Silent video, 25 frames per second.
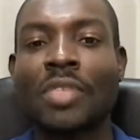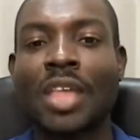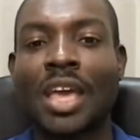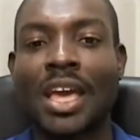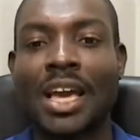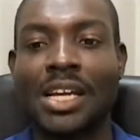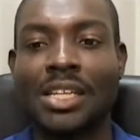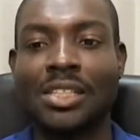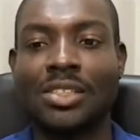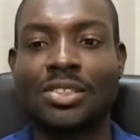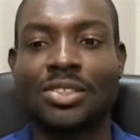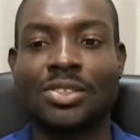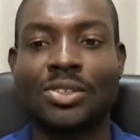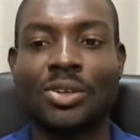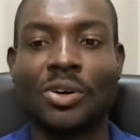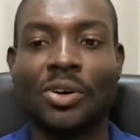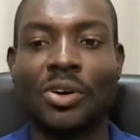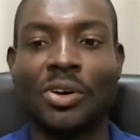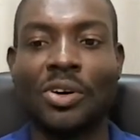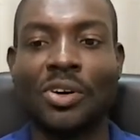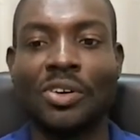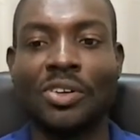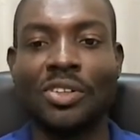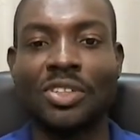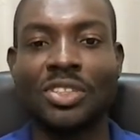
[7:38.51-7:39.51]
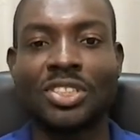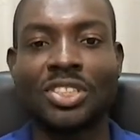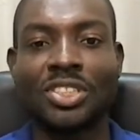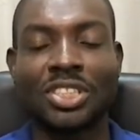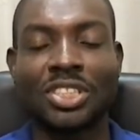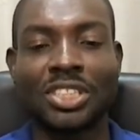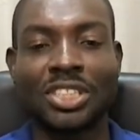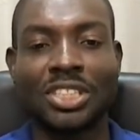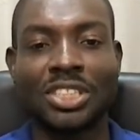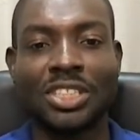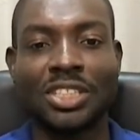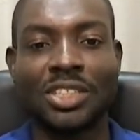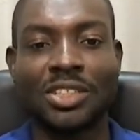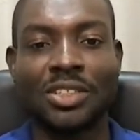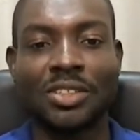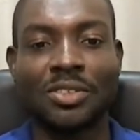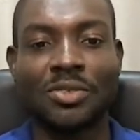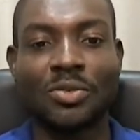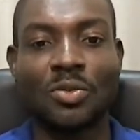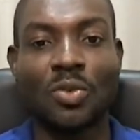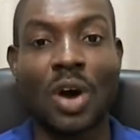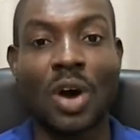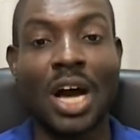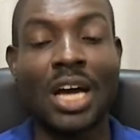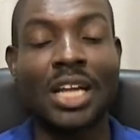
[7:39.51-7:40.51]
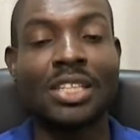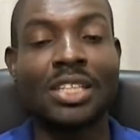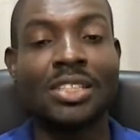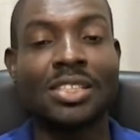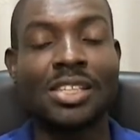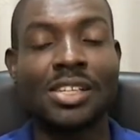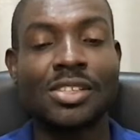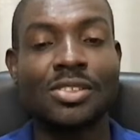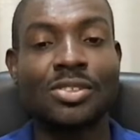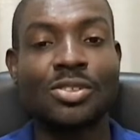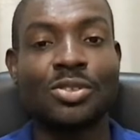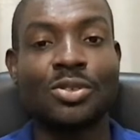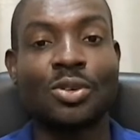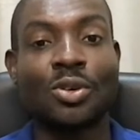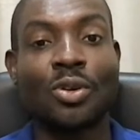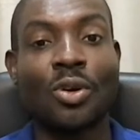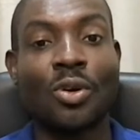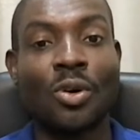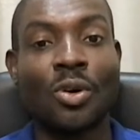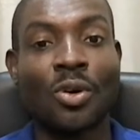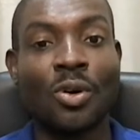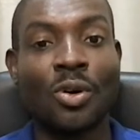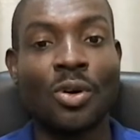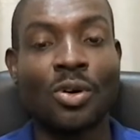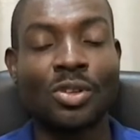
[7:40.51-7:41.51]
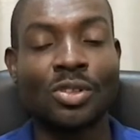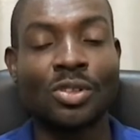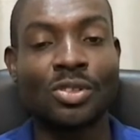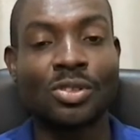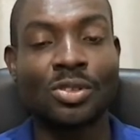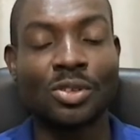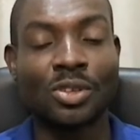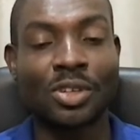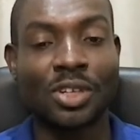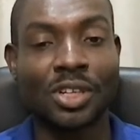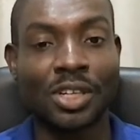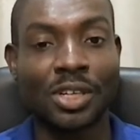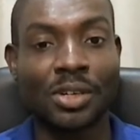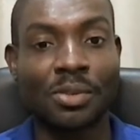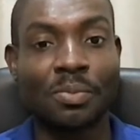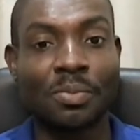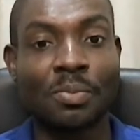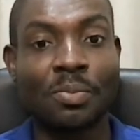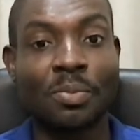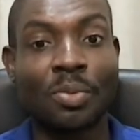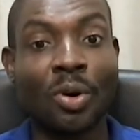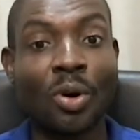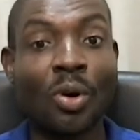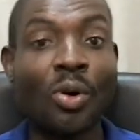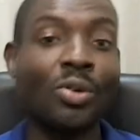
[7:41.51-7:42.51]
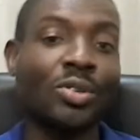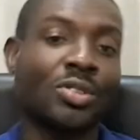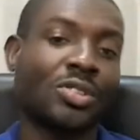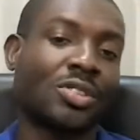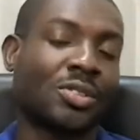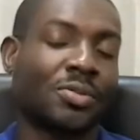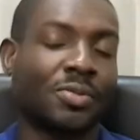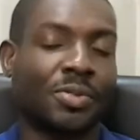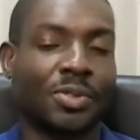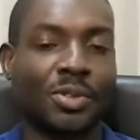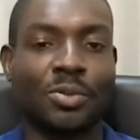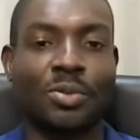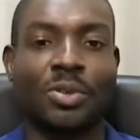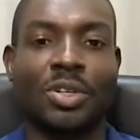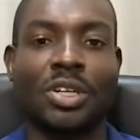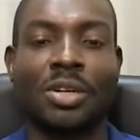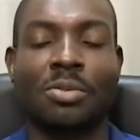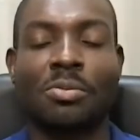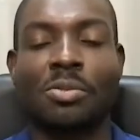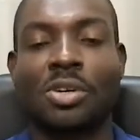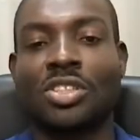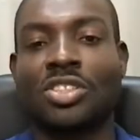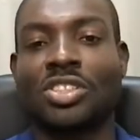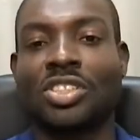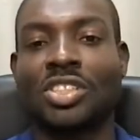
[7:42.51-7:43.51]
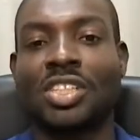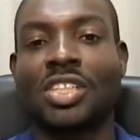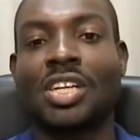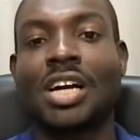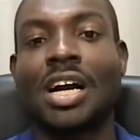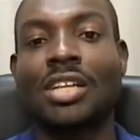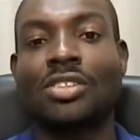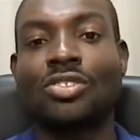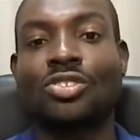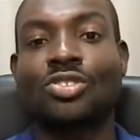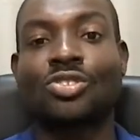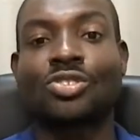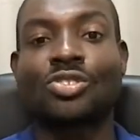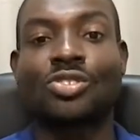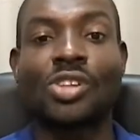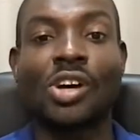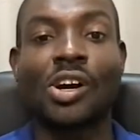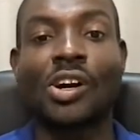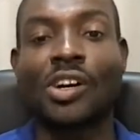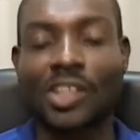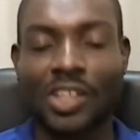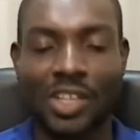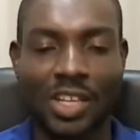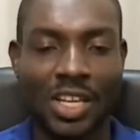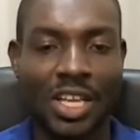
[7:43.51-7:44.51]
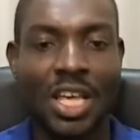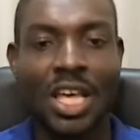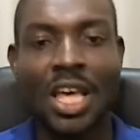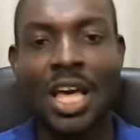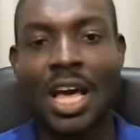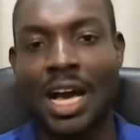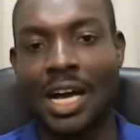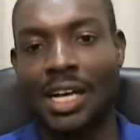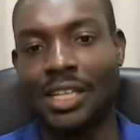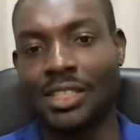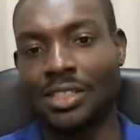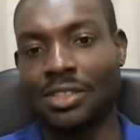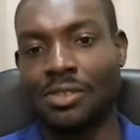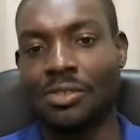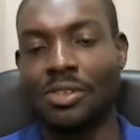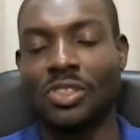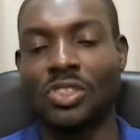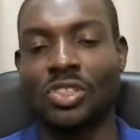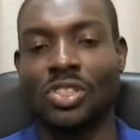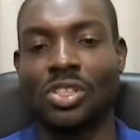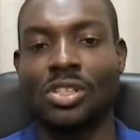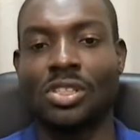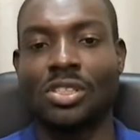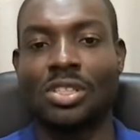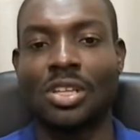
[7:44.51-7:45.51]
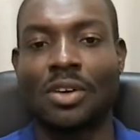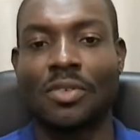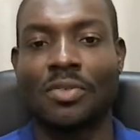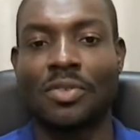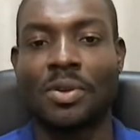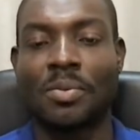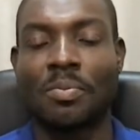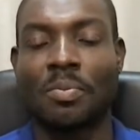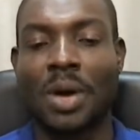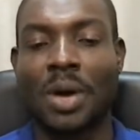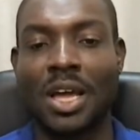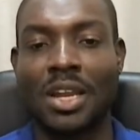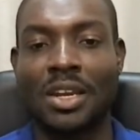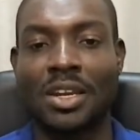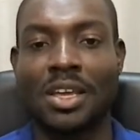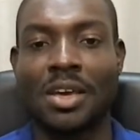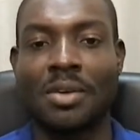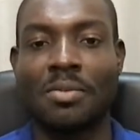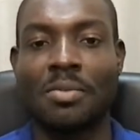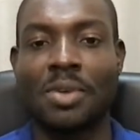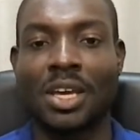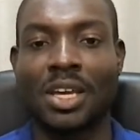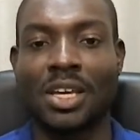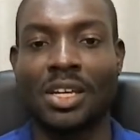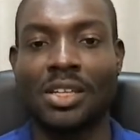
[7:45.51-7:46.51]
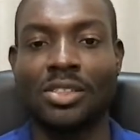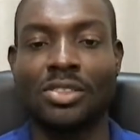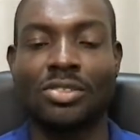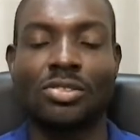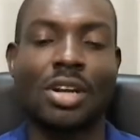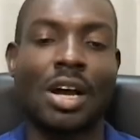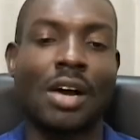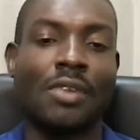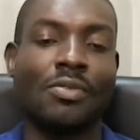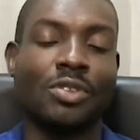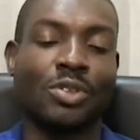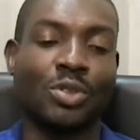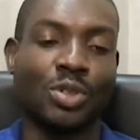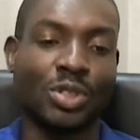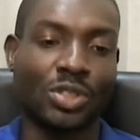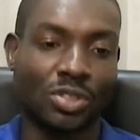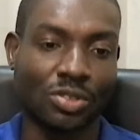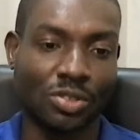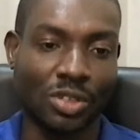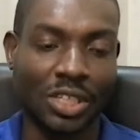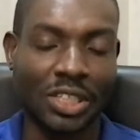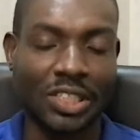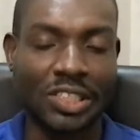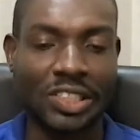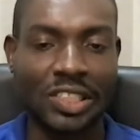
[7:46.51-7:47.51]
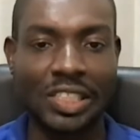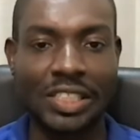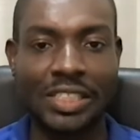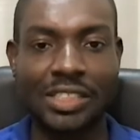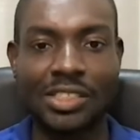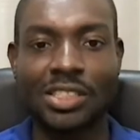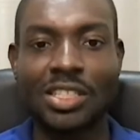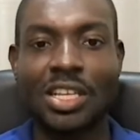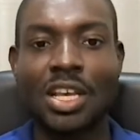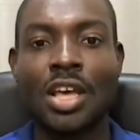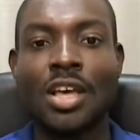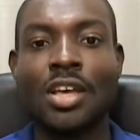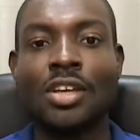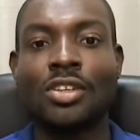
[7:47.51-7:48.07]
And so she wanted to go to her post for work, but she got stuck as a result of the pandemic and travel restrictions.